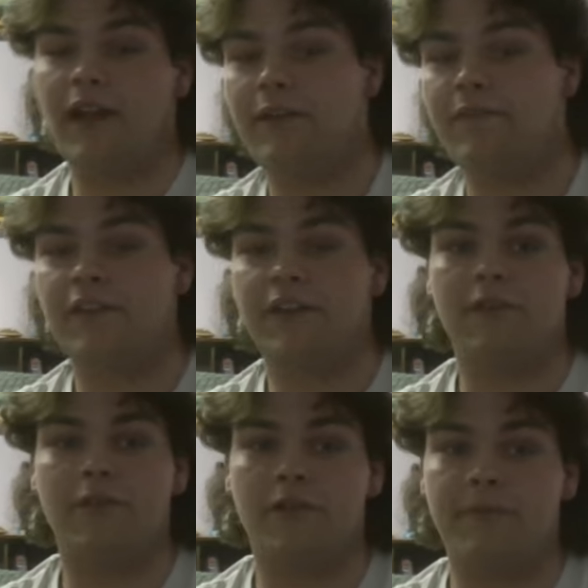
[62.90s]
I think
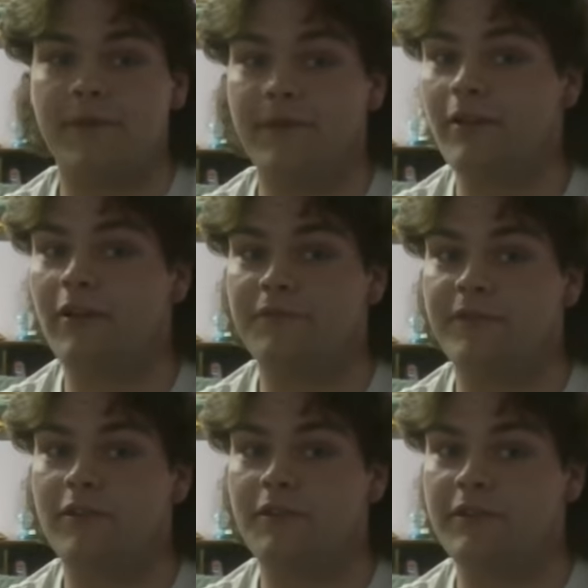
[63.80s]
you're going to be a bit
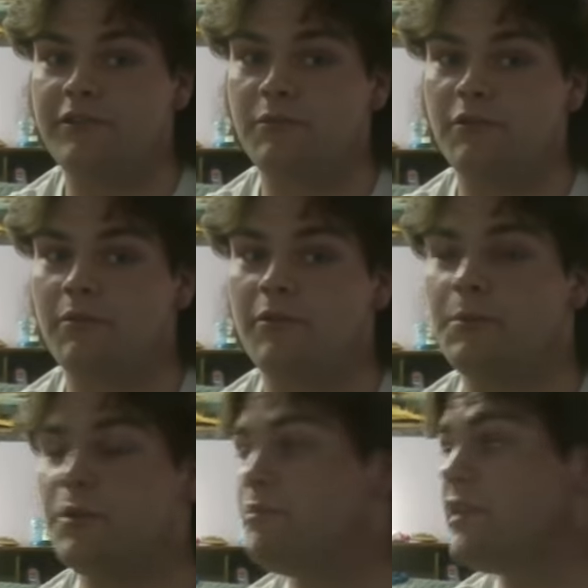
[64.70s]
unfair on this, so we're going to put
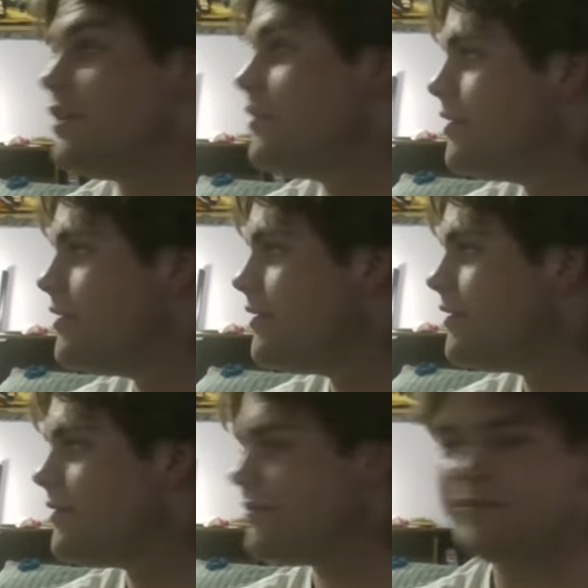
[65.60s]
him in D.
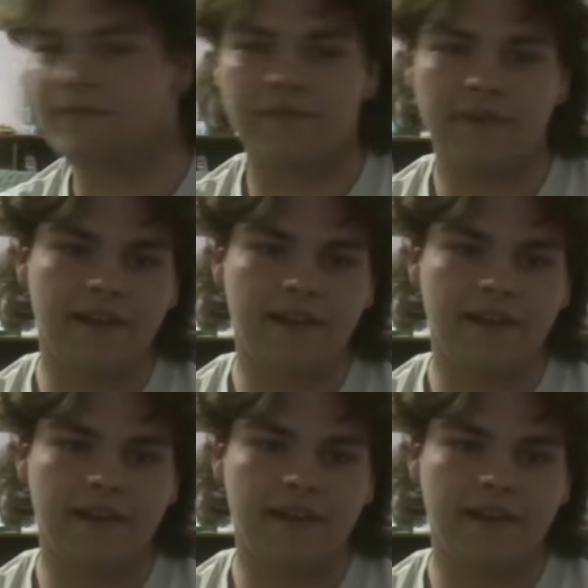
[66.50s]
Fine.